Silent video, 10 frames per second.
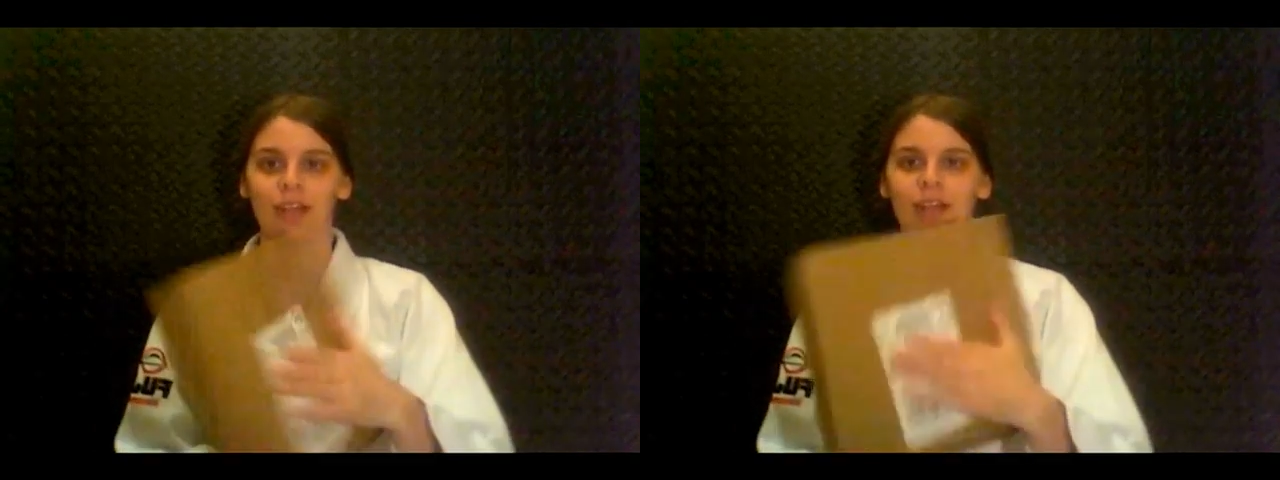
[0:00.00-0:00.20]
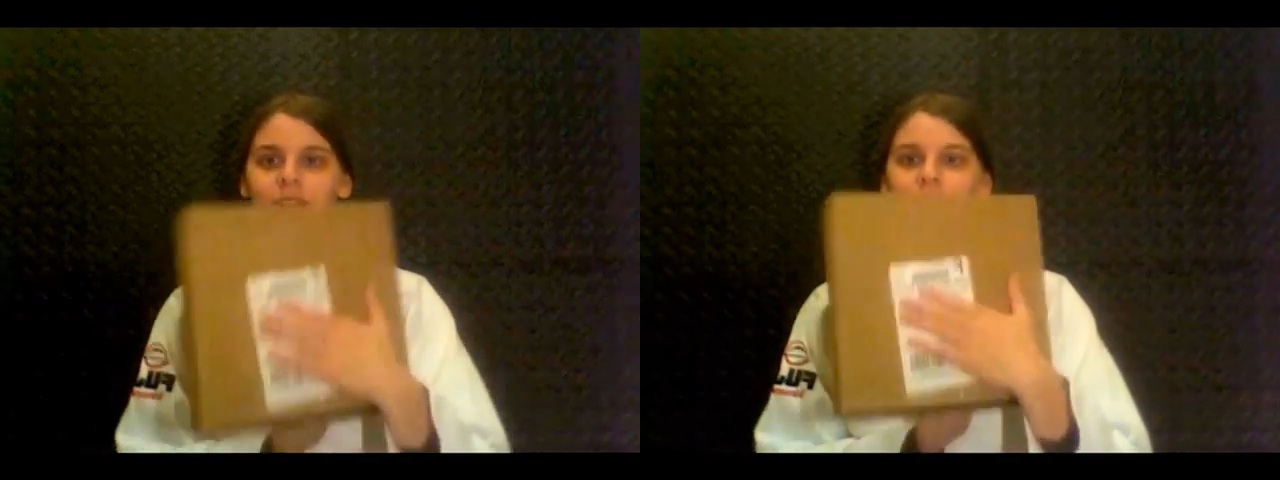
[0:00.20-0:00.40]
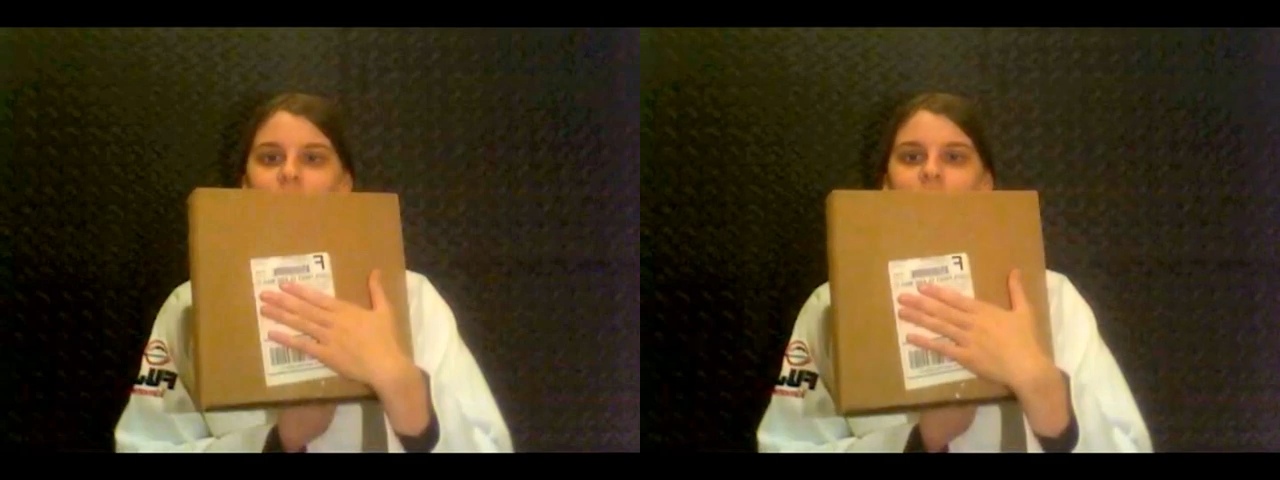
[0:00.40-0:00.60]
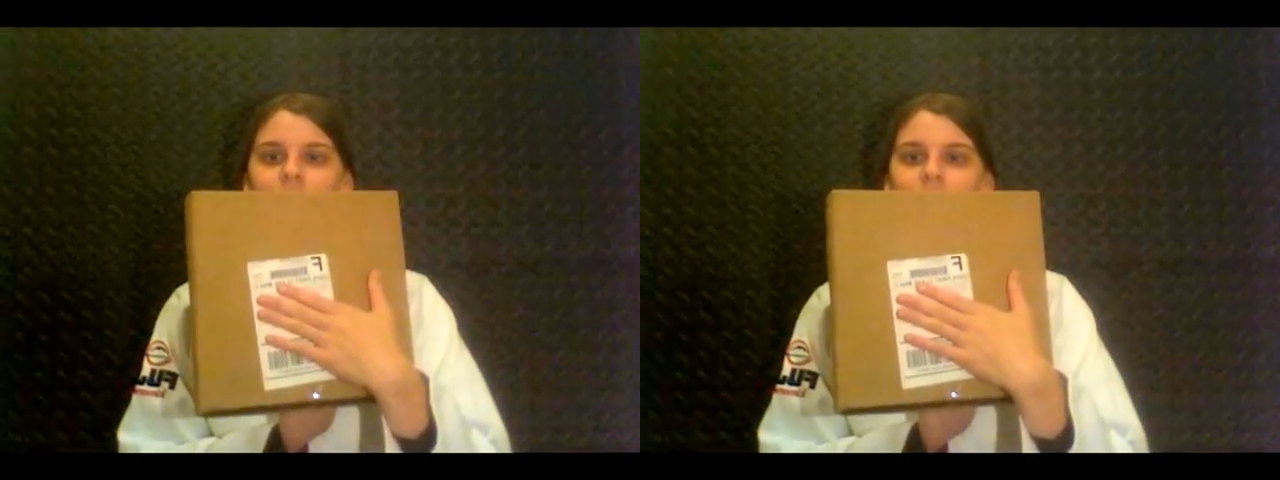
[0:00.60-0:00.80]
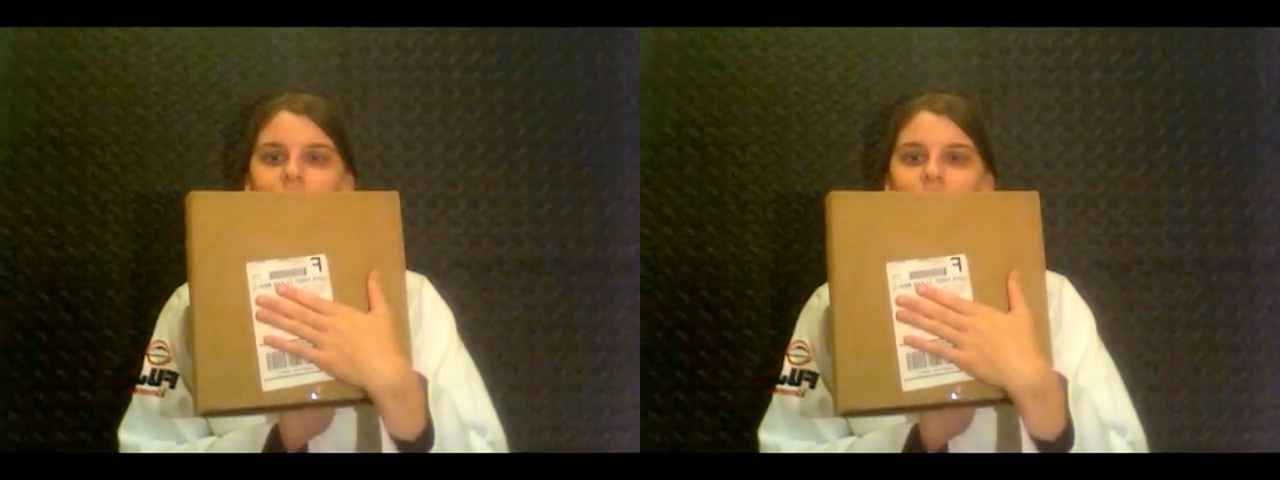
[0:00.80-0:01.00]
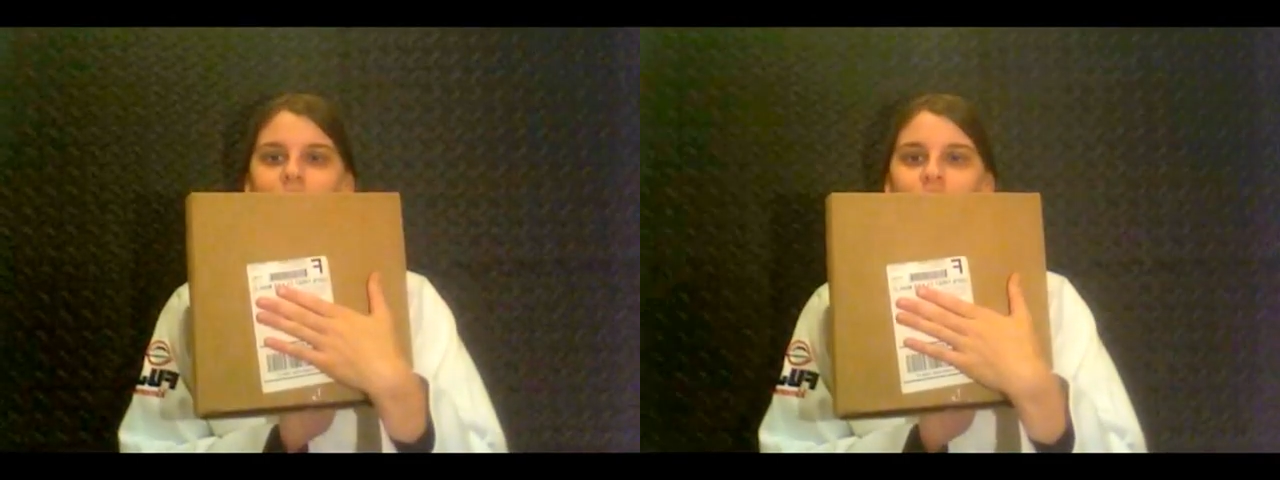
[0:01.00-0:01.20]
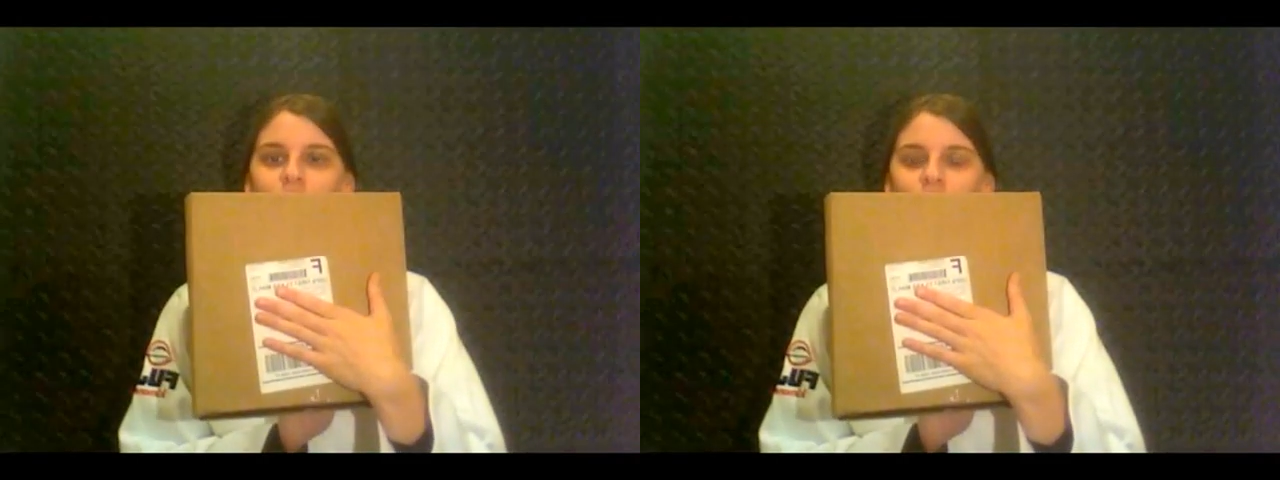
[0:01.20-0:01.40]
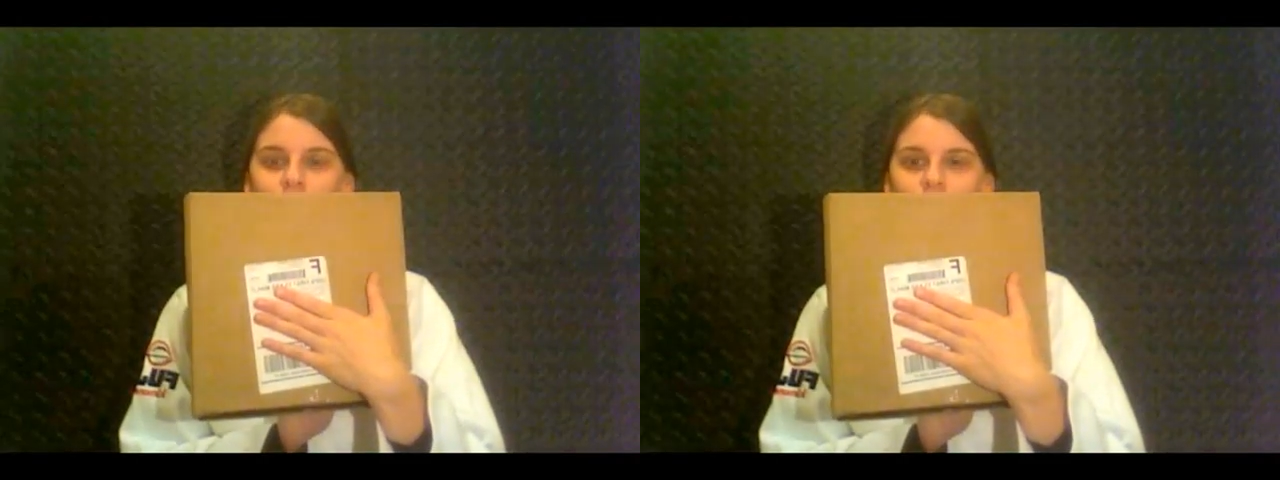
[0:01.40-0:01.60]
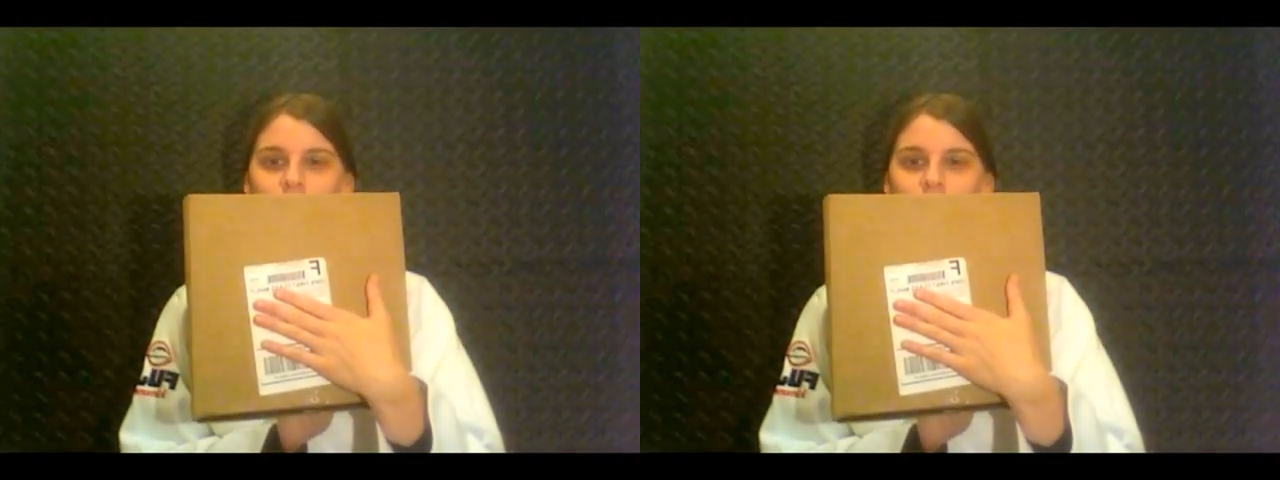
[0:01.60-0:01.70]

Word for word: It's a subscription